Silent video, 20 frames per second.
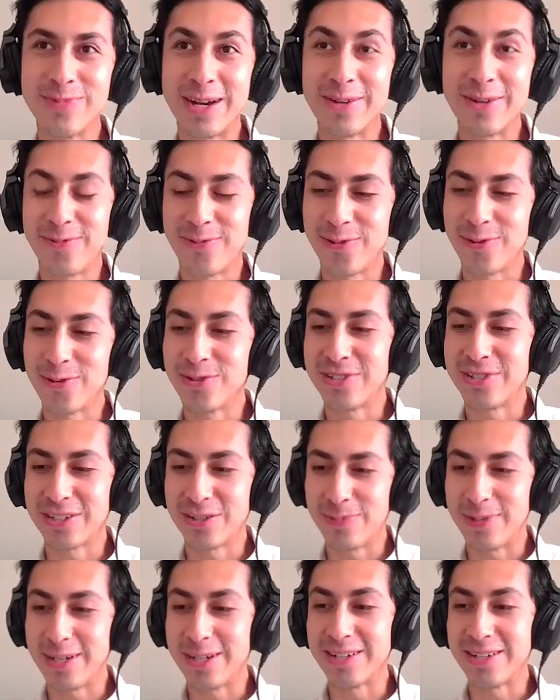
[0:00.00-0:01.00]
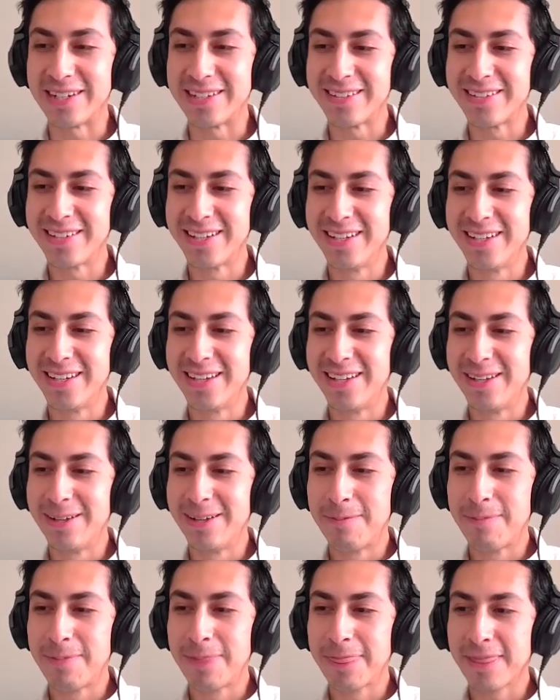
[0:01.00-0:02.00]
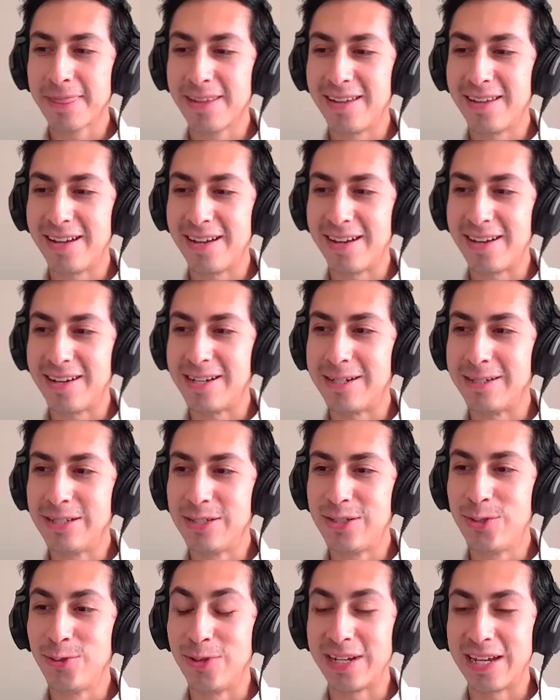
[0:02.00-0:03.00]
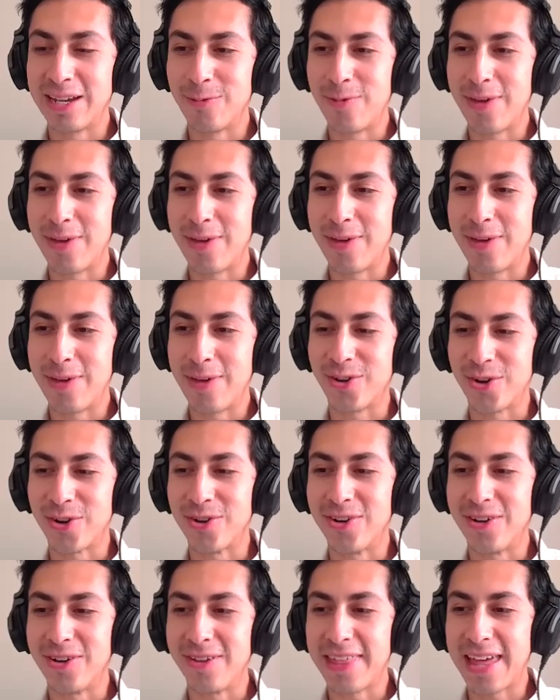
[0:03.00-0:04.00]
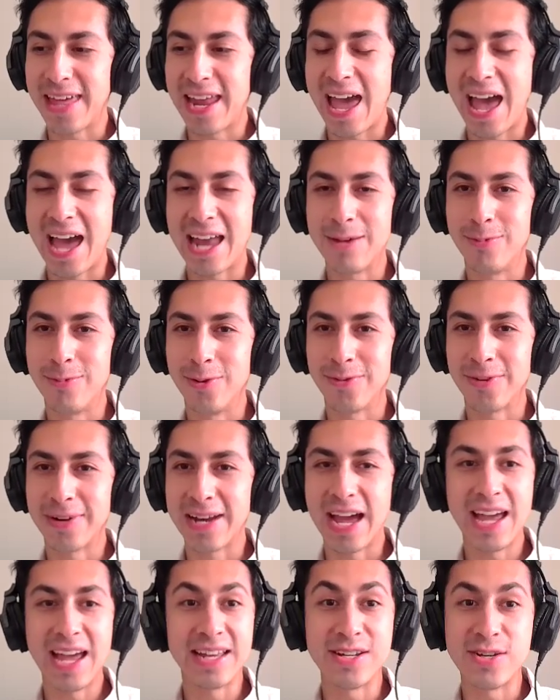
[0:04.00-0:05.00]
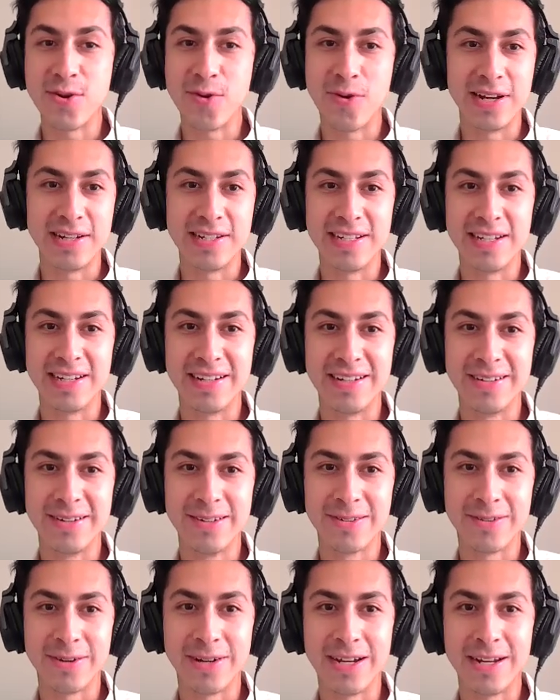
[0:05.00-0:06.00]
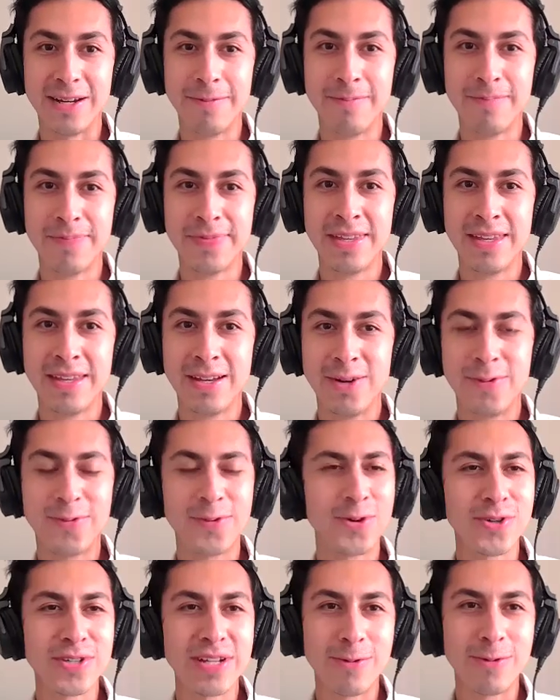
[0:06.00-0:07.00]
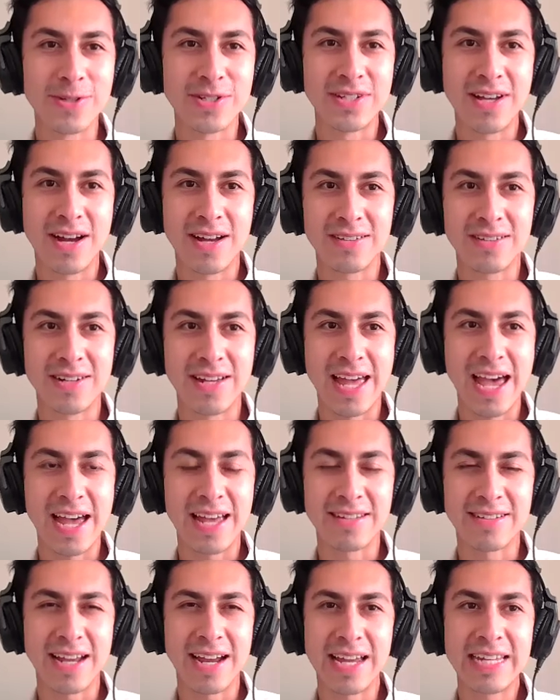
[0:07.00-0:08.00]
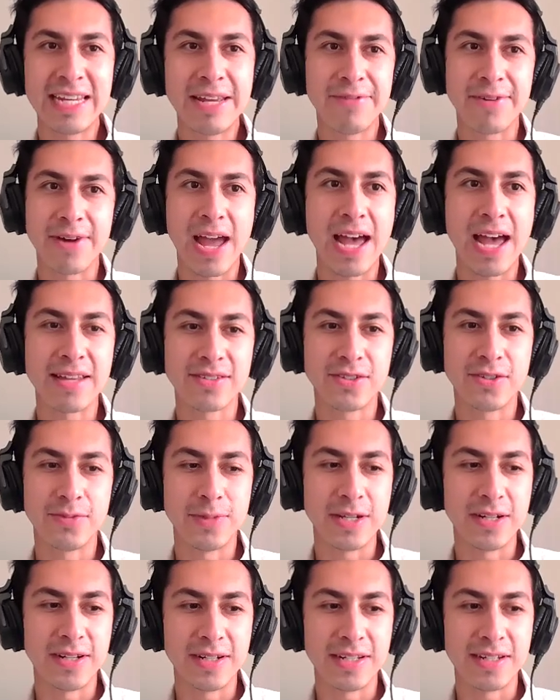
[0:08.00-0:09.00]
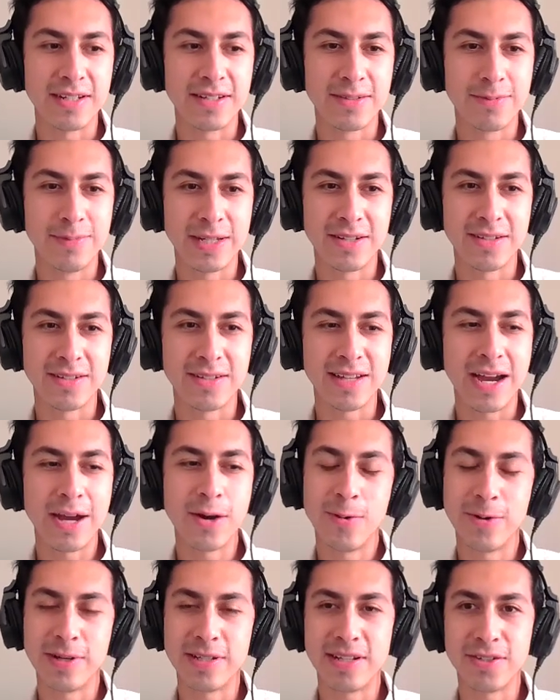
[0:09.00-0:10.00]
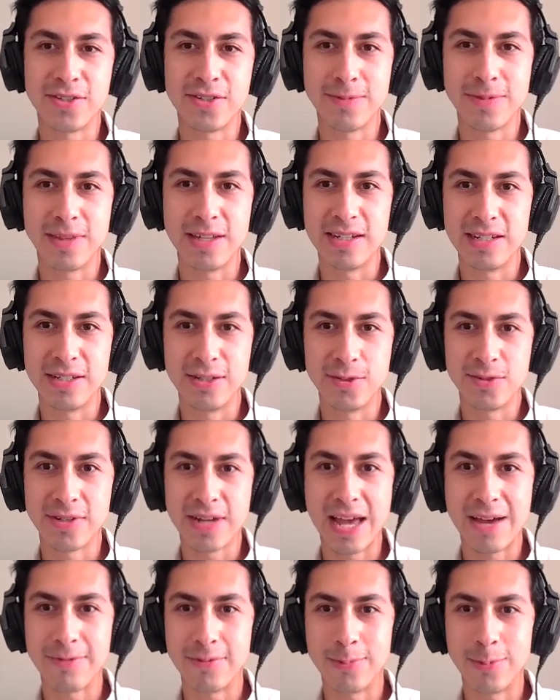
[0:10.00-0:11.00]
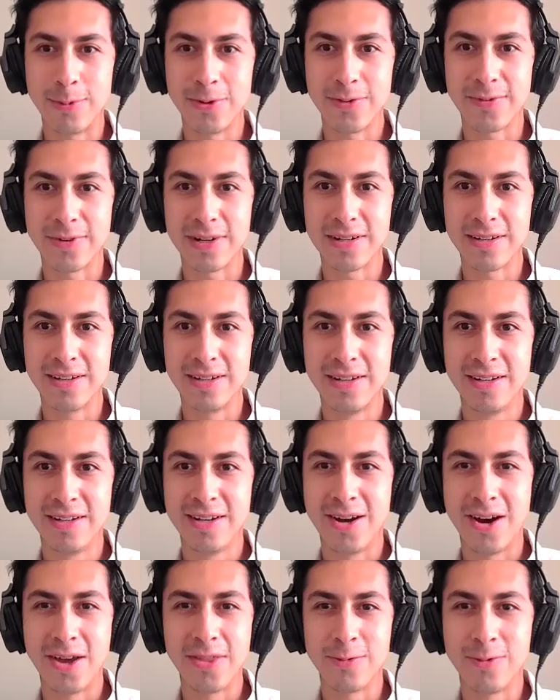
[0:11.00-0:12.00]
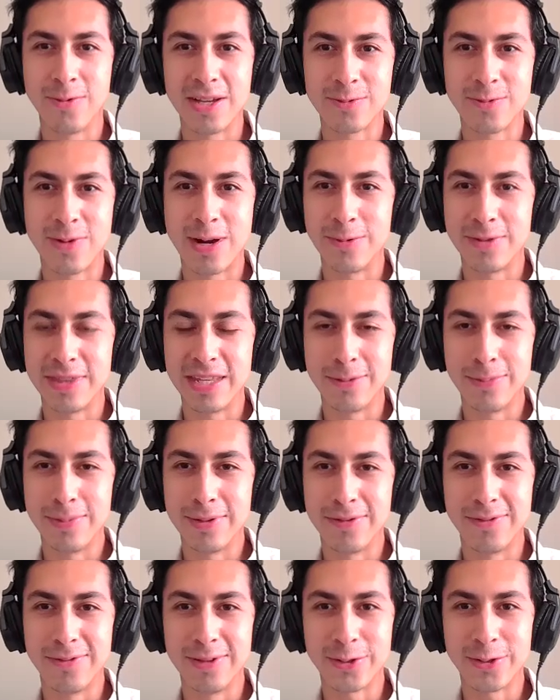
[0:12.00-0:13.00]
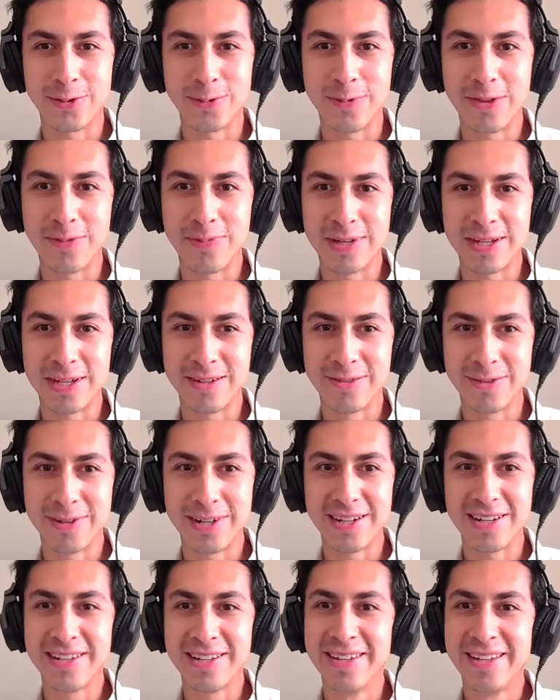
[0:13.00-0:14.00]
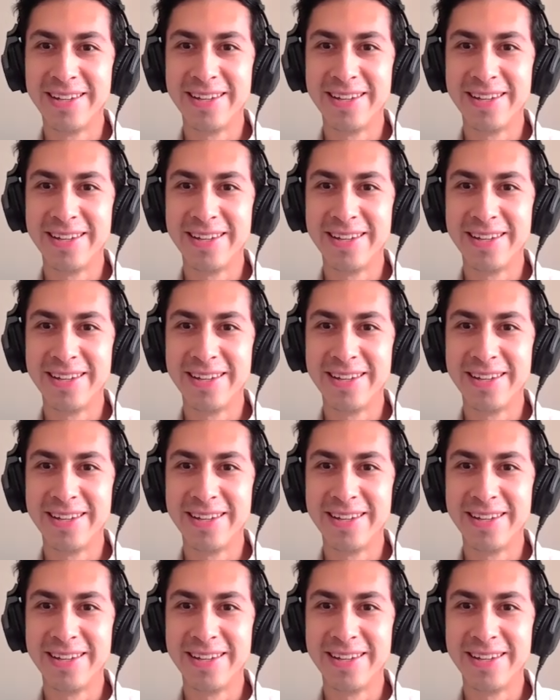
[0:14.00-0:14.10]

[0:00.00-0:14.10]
my first experience doing it with a girl that had a boyfriend. I had no idea, right? Of course, I was not going to ask. I never asked, to be honest, because I always assumed that they don't have a boyfriend. Otherwise, why would they be flirting with me, right?